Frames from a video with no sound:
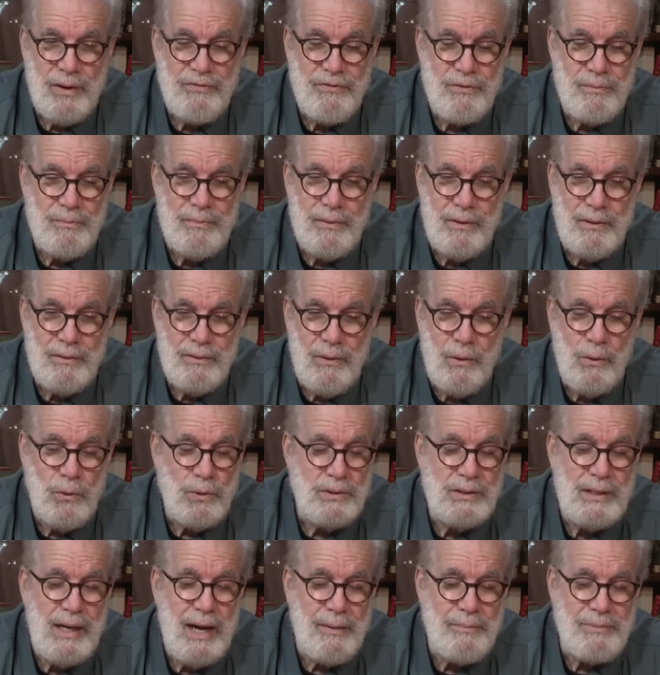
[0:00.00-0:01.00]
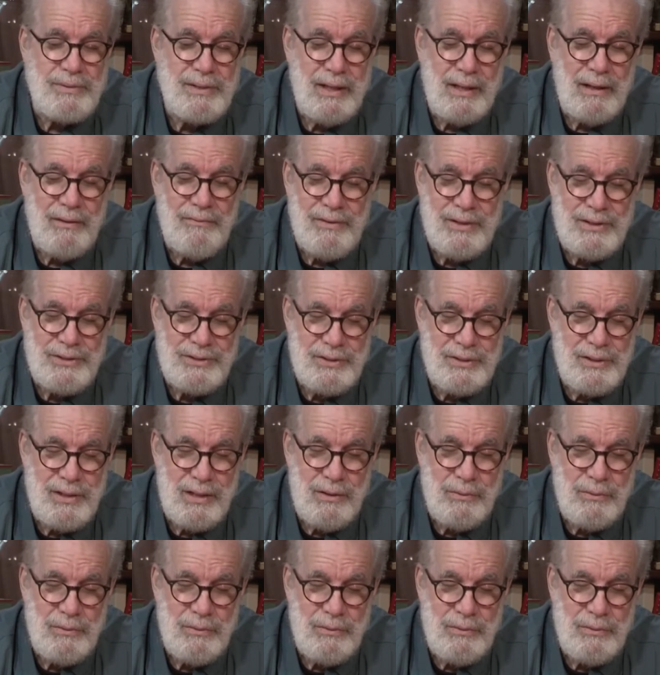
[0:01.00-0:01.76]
from old-time television,